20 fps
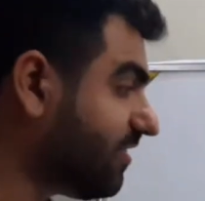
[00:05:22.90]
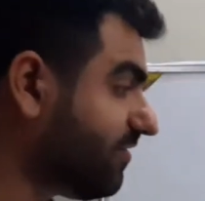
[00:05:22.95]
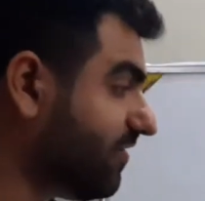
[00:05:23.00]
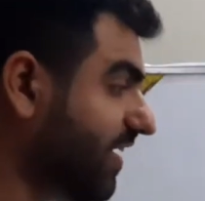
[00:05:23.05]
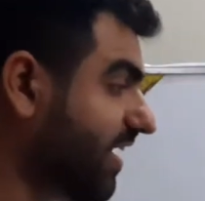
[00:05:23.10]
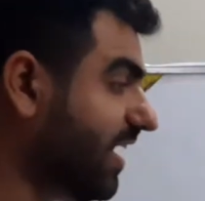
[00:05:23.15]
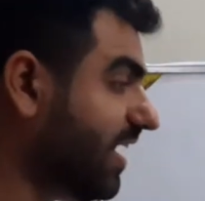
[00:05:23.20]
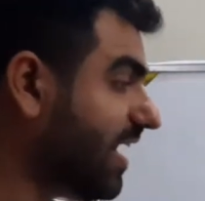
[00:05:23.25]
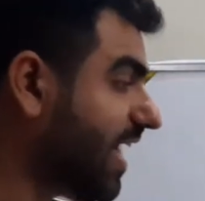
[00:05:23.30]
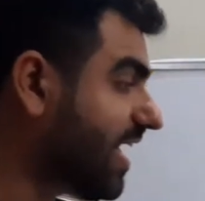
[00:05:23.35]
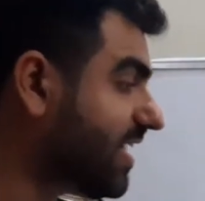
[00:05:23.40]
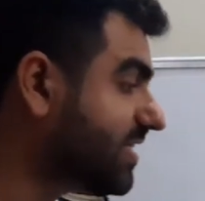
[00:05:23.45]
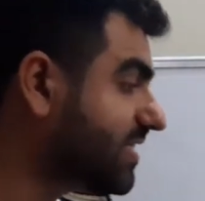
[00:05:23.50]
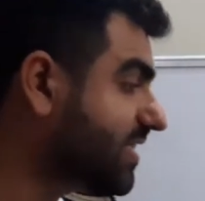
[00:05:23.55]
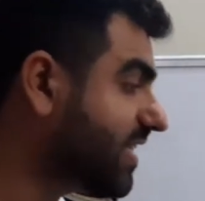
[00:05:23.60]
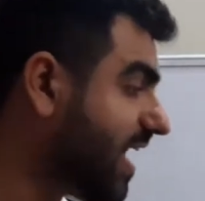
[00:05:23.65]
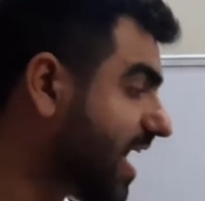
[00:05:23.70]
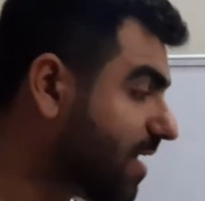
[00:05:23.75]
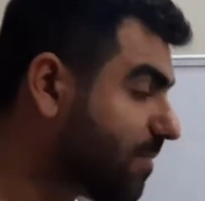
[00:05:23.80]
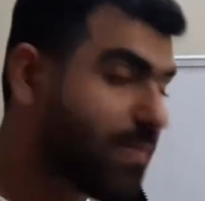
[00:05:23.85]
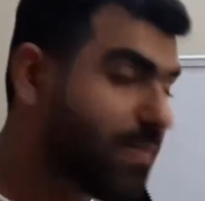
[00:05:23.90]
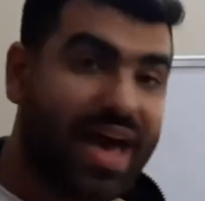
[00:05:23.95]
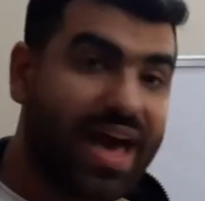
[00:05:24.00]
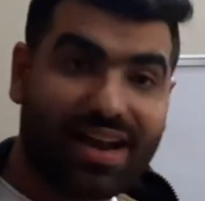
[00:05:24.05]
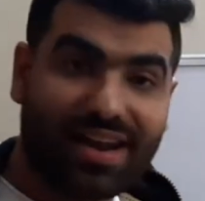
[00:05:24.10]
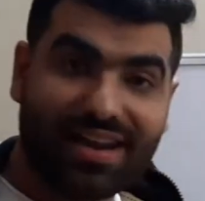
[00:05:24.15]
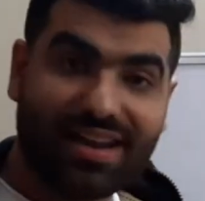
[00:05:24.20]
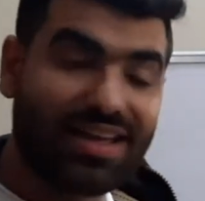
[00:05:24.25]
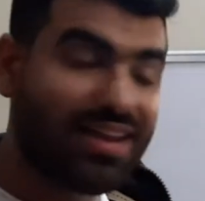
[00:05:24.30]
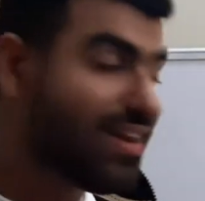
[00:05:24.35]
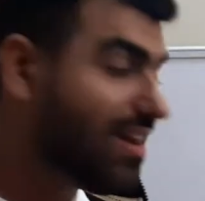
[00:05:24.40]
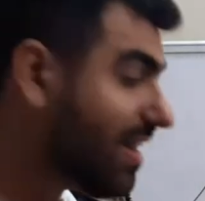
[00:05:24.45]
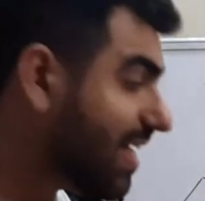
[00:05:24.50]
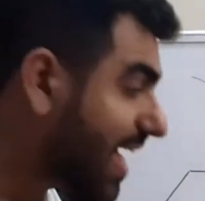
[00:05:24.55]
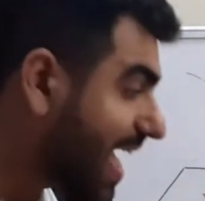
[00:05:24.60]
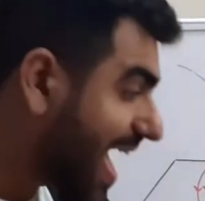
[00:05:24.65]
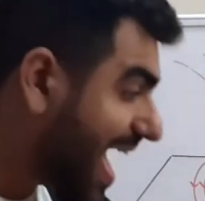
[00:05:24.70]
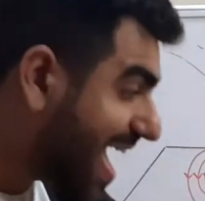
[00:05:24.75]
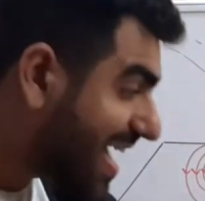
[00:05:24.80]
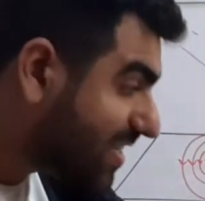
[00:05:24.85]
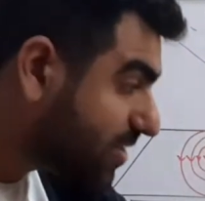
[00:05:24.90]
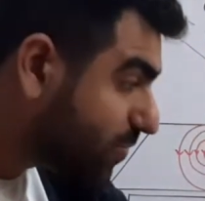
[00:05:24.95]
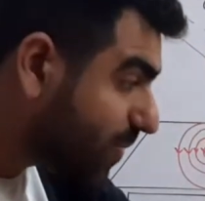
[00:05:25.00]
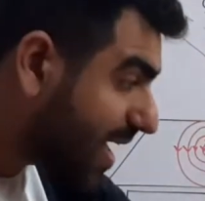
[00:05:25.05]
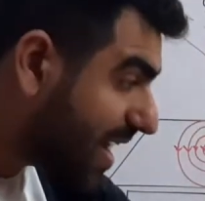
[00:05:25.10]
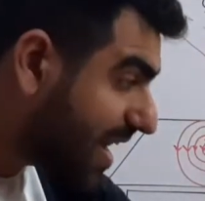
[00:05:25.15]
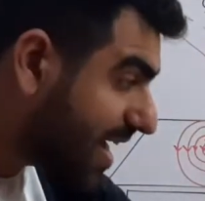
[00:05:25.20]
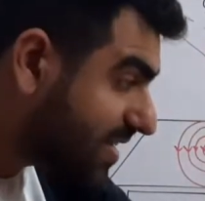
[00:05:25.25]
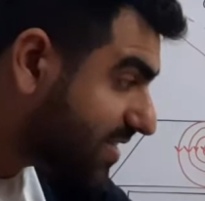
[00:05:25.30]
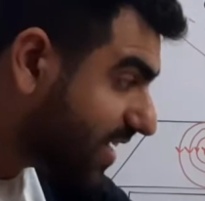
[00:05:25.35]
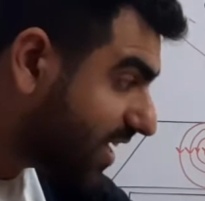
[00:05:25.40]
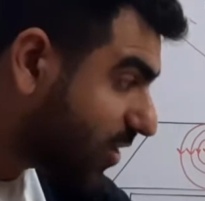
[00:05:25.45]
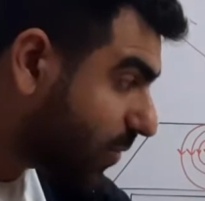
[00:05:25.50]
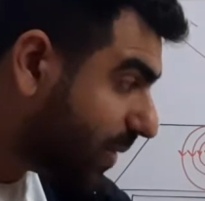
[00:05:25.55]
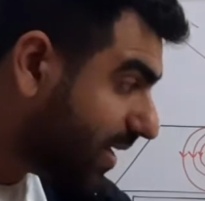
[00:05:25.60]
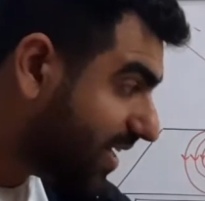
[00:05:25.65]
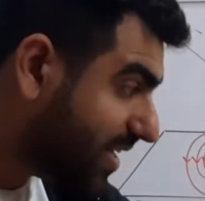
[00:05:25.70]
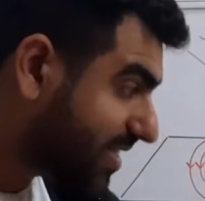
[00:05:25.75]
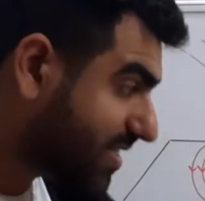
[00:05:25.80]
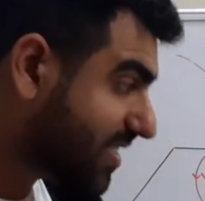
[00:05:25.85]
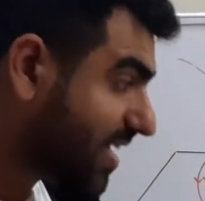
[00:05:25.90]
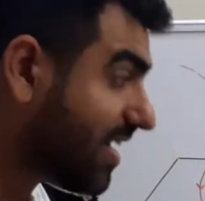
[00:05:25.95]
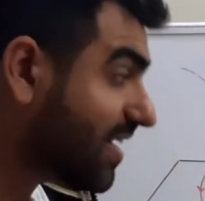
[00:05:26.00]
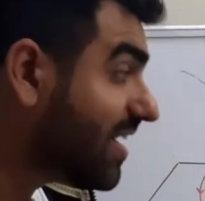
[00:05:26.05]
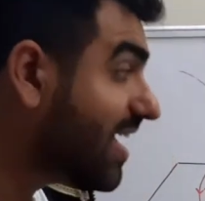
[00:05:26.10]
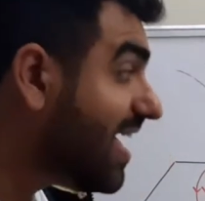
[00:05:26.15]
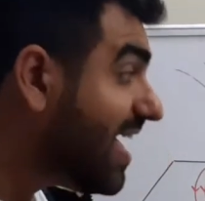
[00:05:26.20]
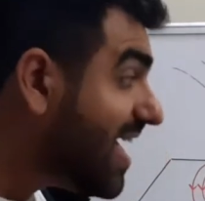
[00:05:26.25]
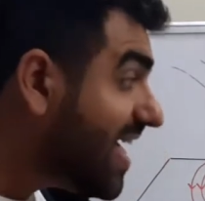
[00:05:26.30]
field lines, they are parallel as well as equidistant.